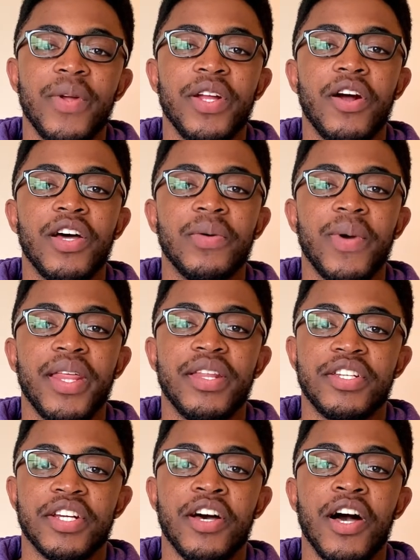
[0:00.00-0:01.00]
when you're on the way to the
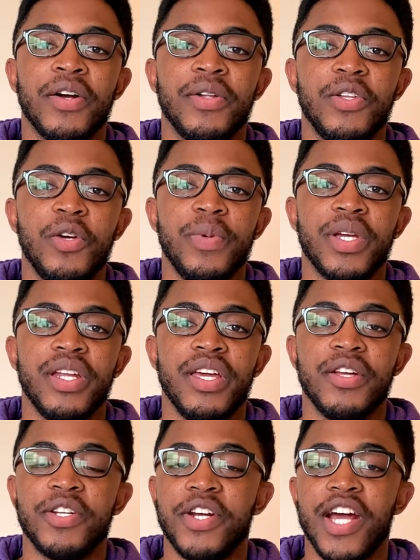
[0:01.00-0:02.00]
Chicago Loop, you can
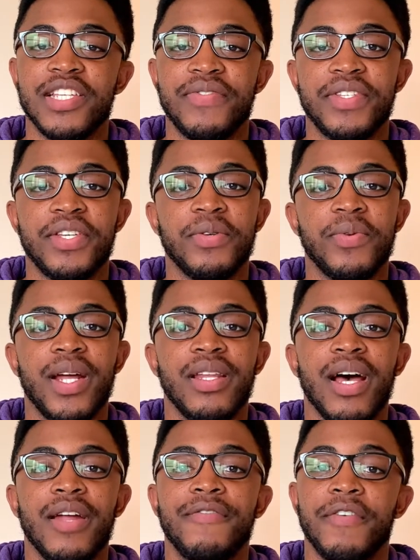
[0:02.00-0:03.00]
either transfer to the Red
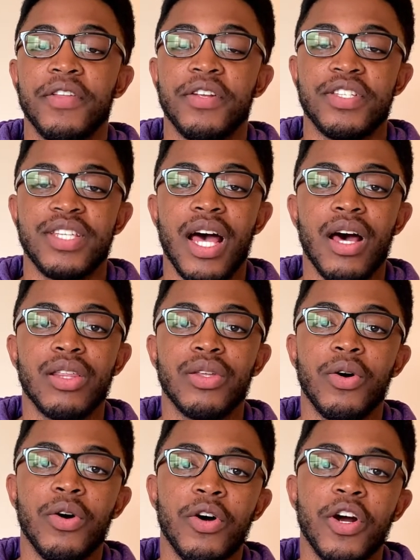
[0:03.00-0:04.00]
Line further south,
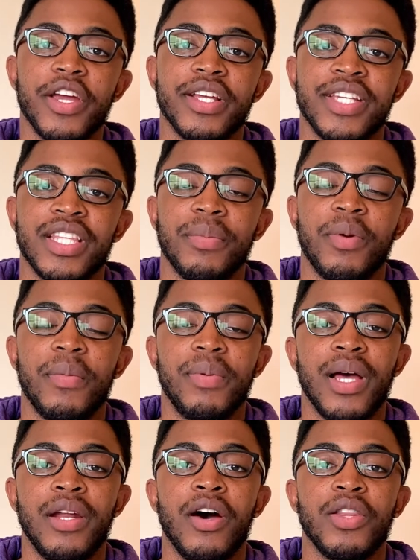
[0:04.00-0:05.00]
or you can take the Purple
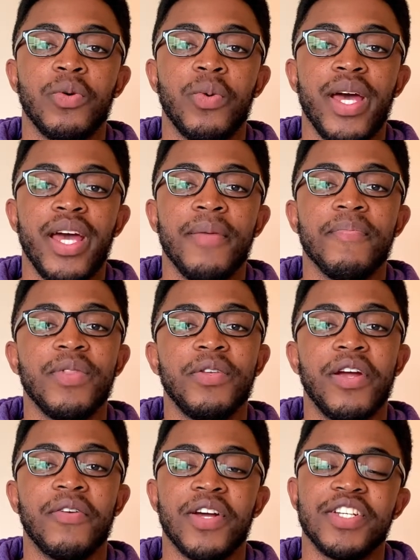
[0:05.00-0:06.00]
Line all the way
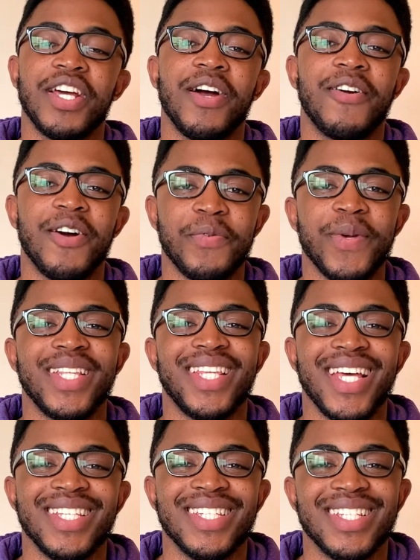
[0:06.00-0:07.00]
during rush hour on
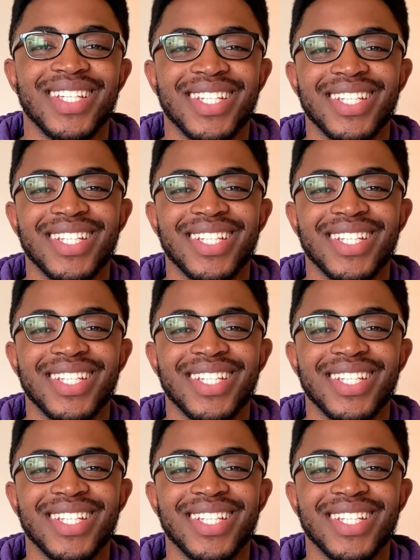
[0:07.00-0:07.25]
weekdays.